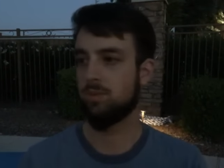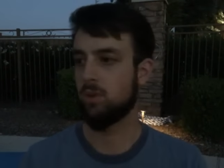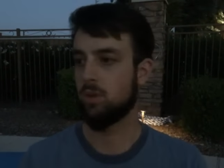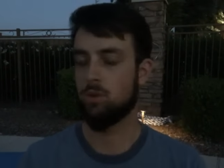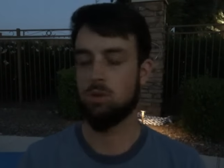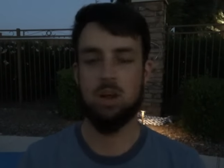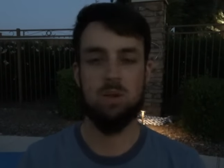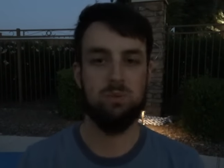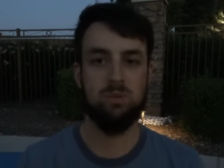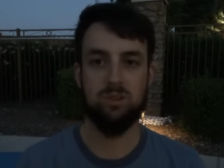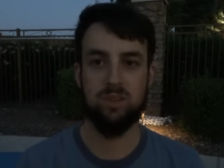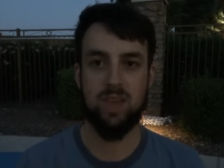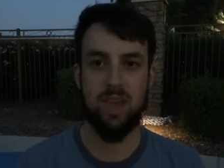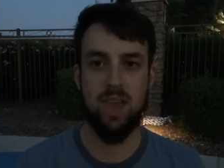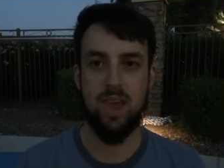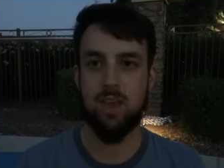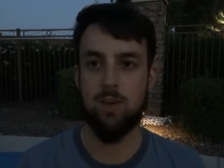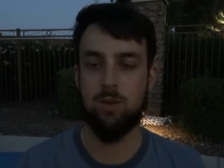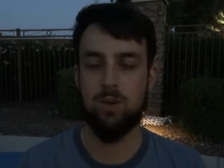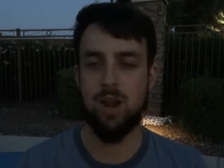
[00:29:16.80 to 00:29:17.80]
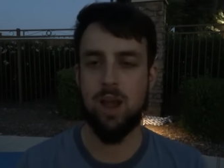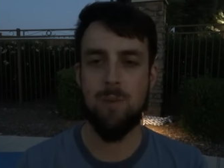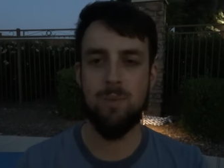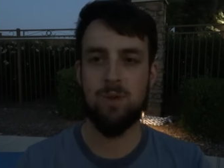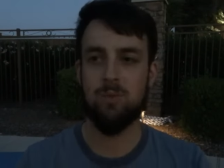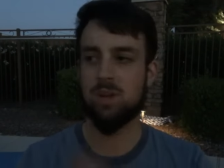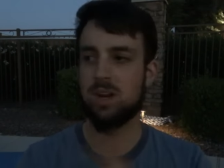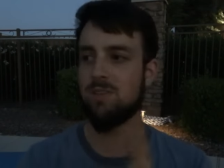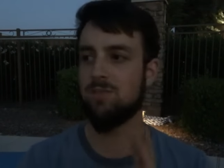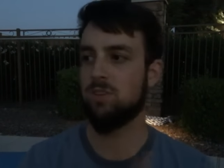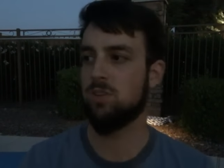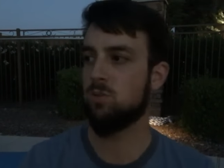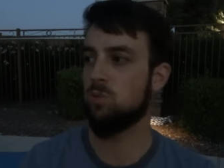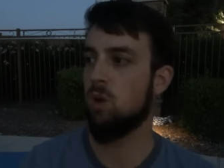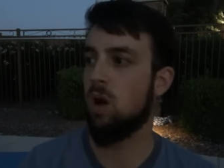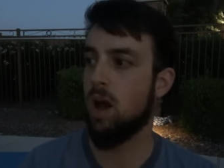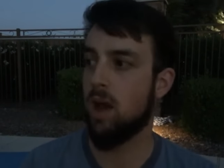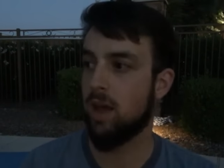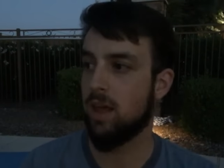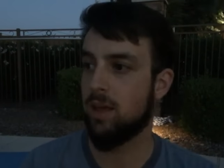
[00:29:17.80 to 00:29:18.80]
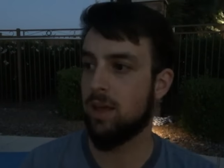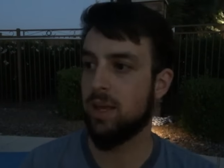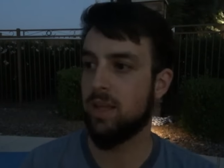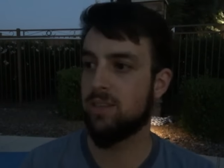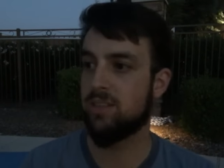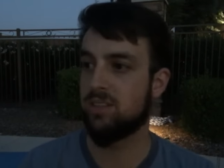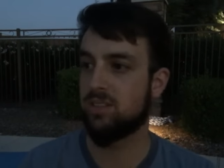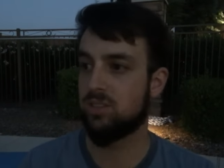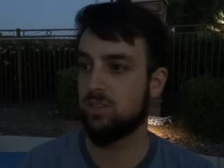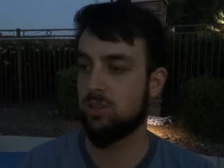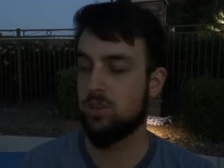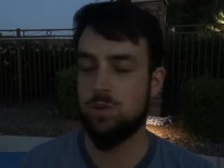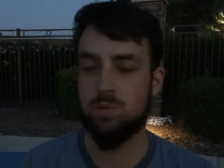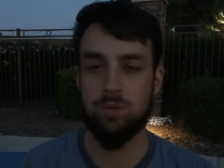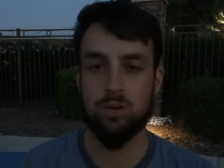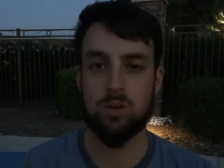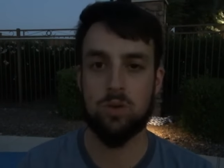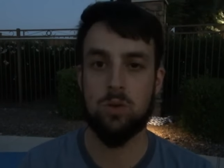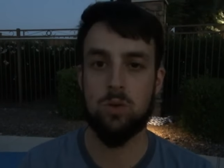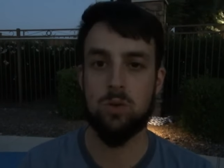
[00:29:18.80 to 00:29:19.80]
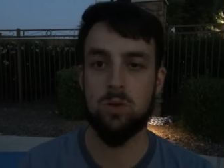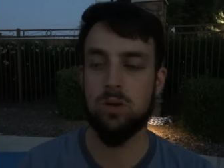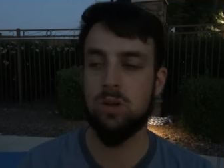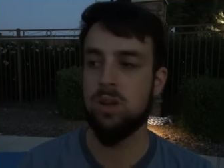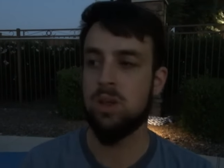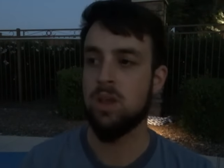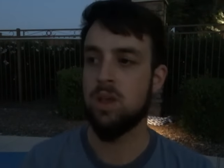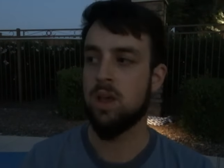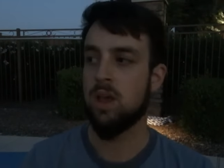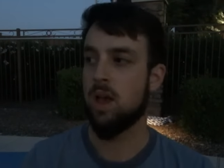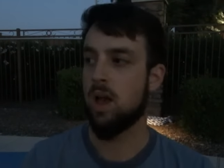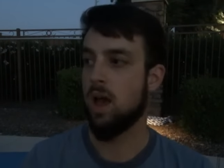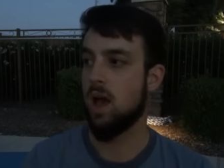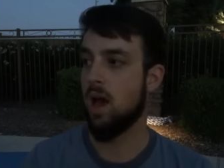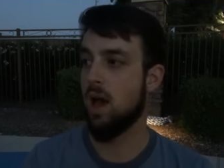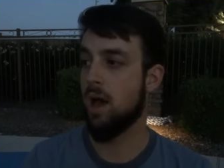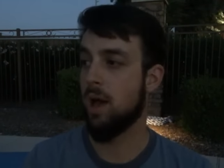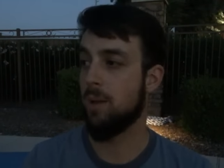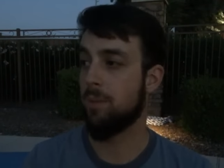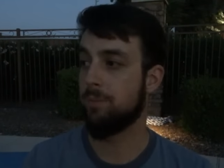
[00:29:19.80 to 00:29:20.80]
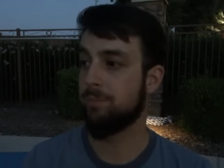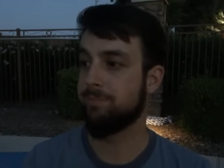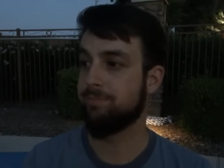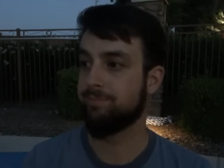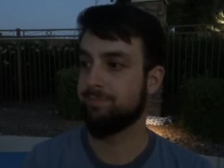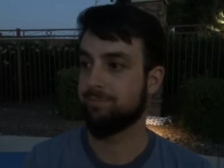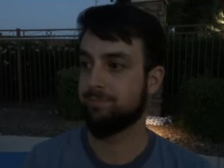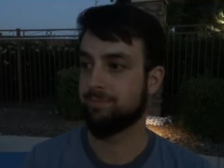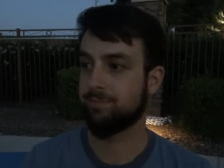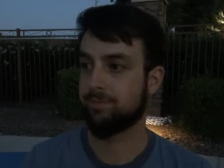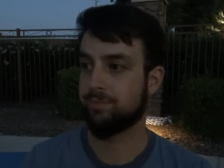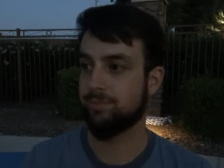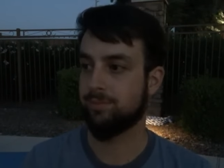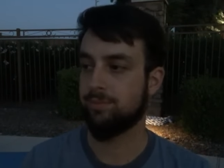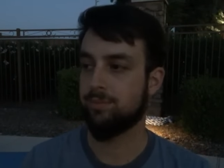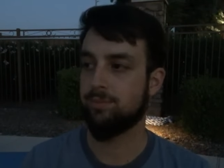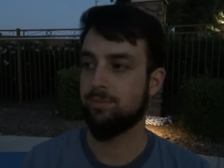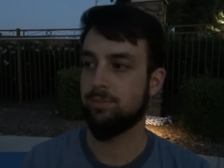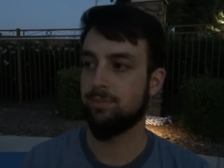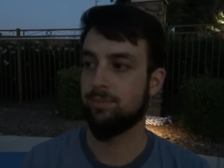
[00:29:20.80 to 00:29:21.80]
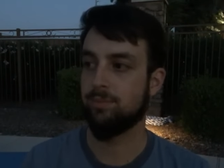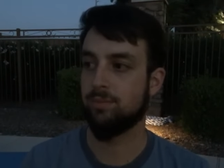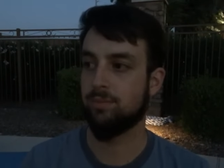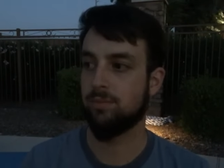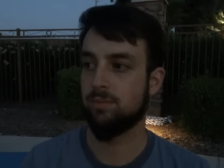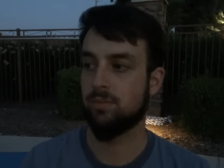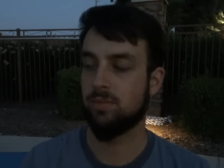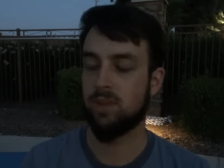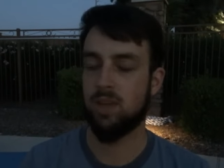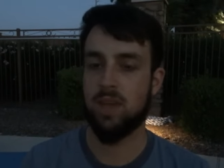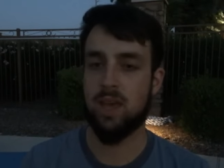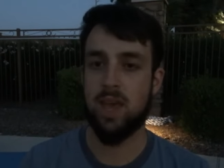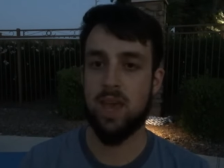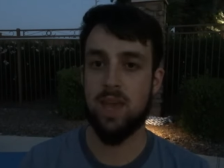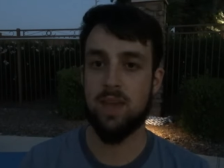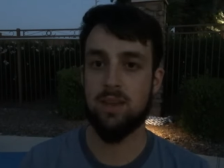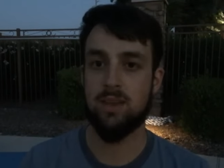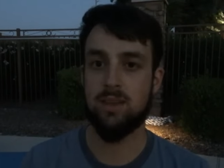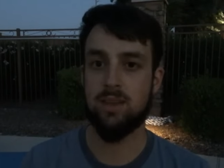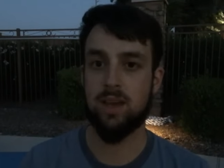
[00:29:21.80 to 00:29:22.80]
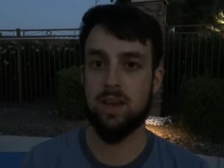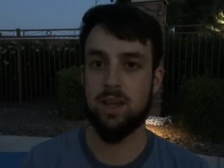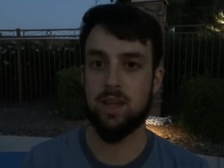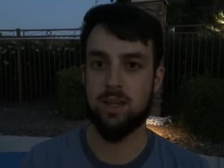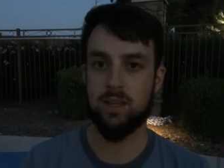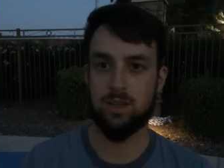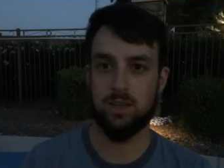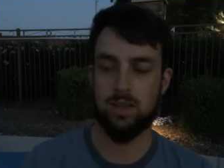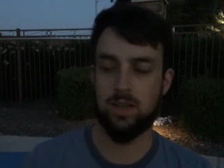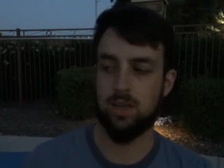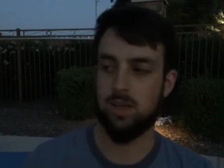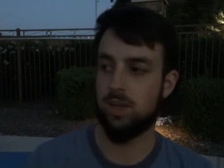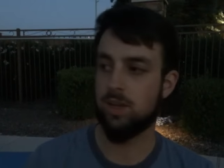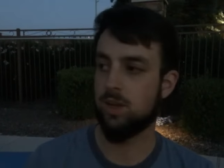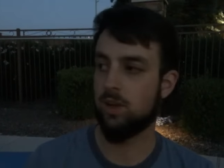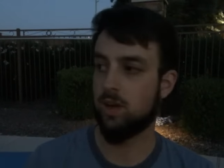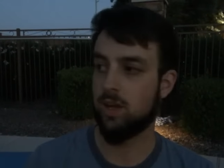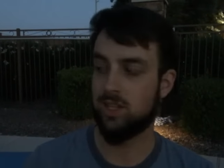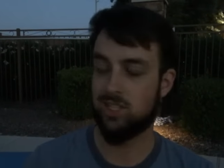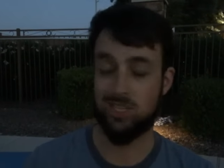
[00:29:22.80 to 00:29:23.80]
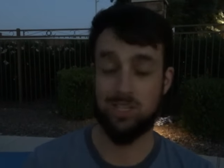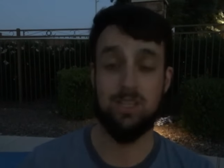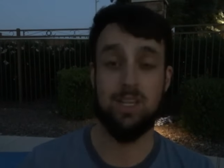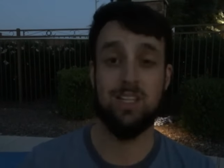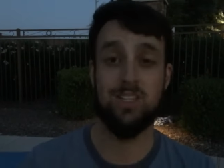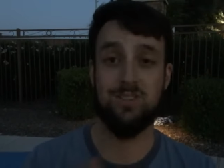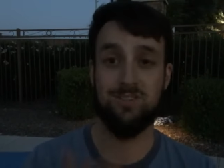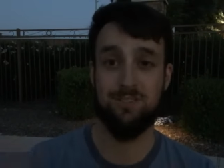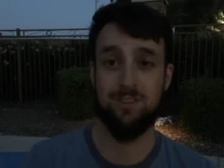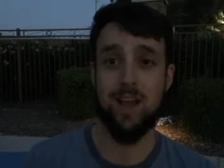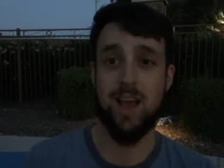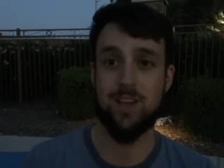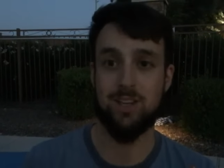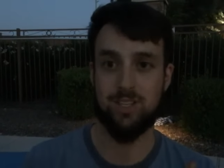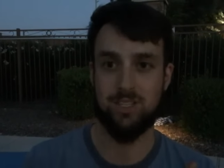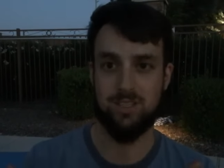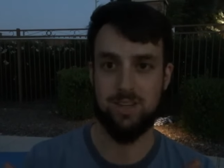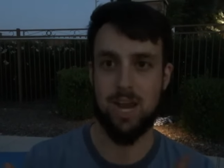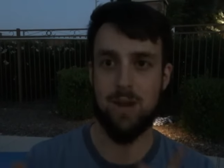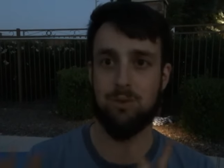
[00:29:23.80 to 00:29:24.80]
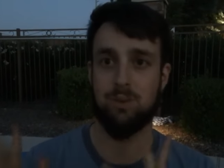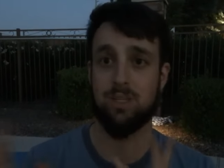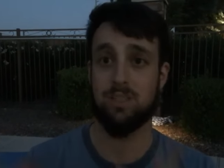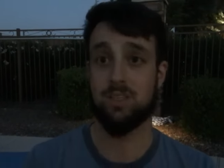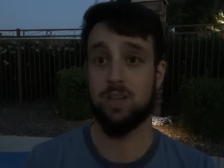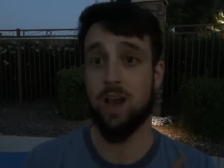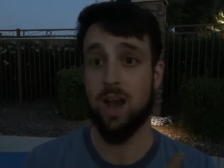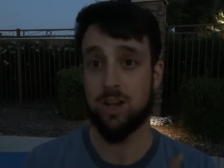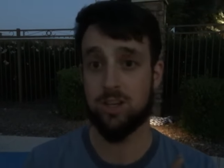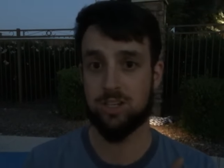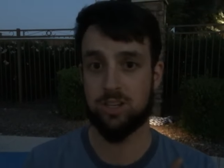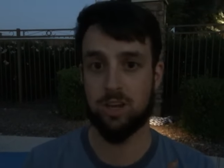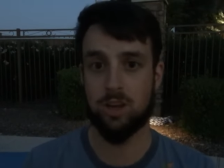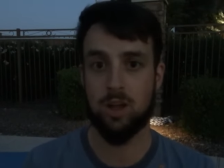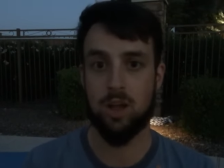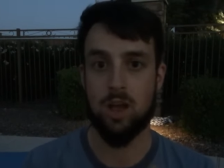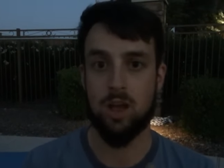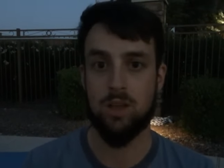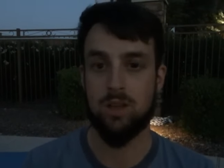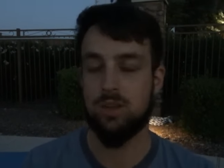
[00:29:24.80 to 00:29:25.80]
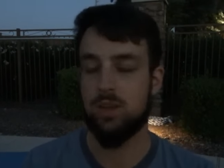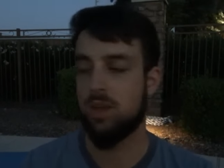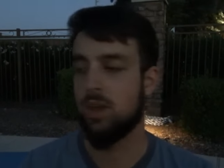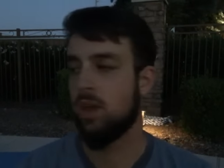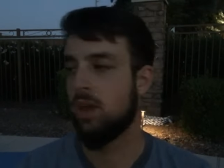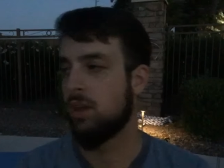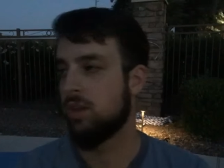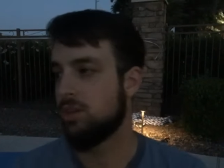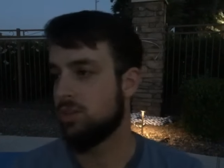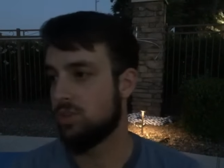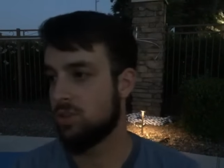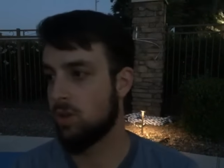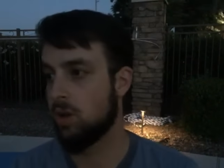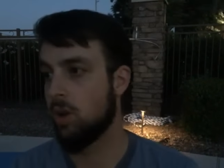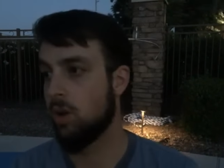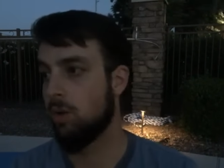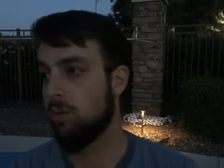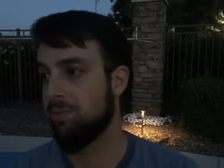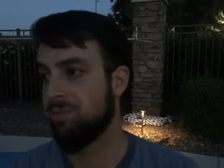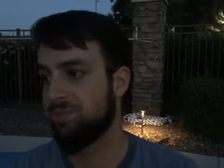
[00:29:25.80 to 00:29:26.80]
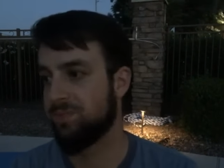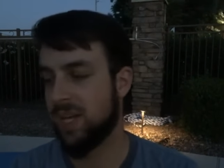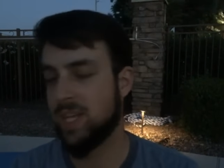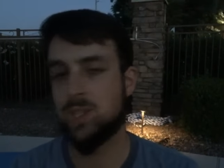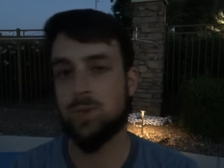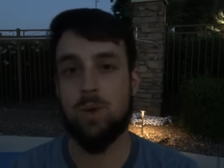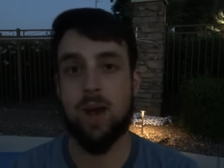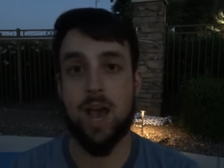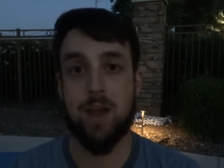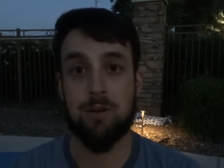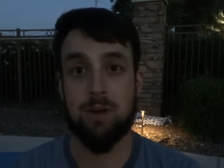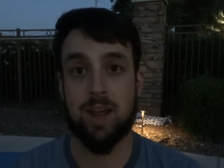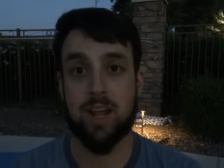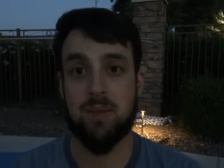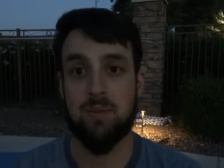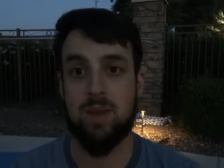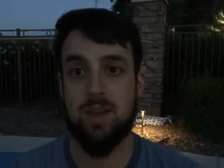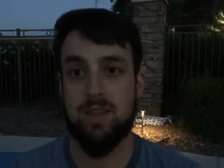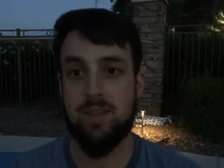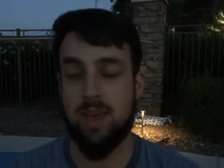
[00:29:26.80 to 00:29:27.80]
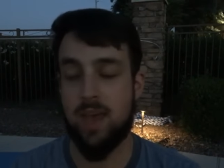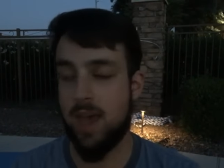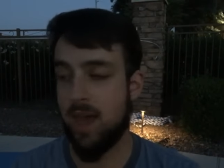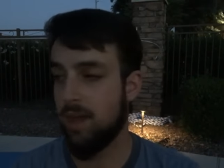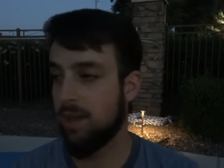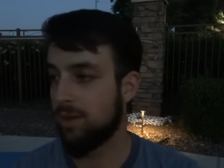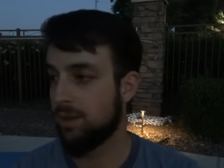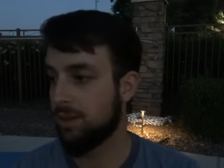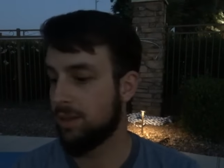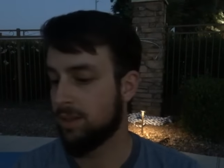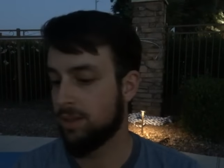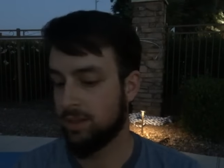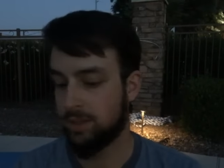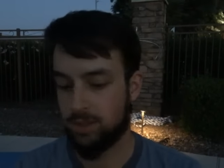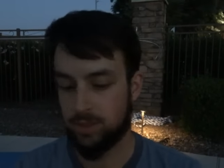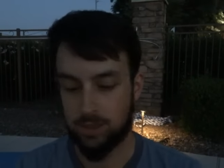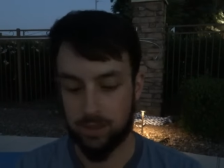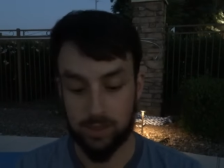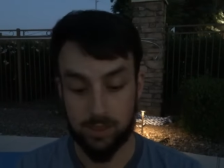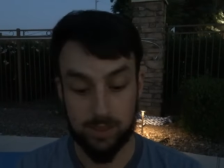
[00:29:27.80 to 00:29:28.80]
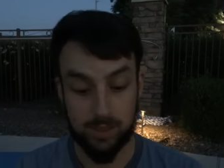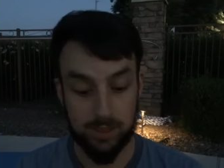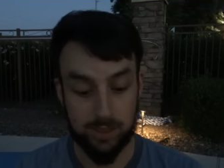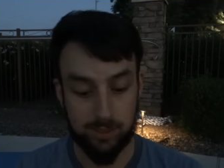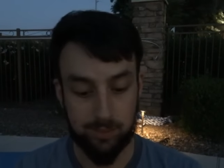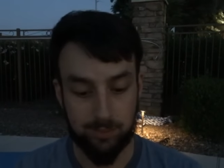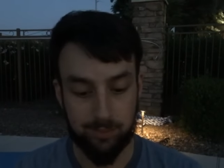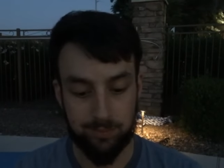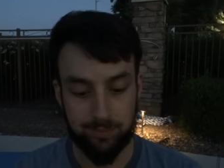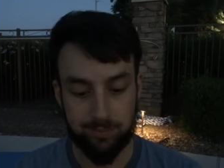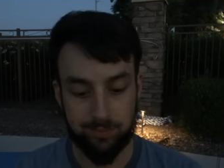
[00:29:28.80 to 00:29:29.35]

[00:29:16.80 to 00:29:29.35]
crumble cake, what, I mean, whatever you want. It's super cool. Um, and, uh, it, you know, it's just, it's fresh. It's not really touched at all. So that's why I'd recommend that. Um,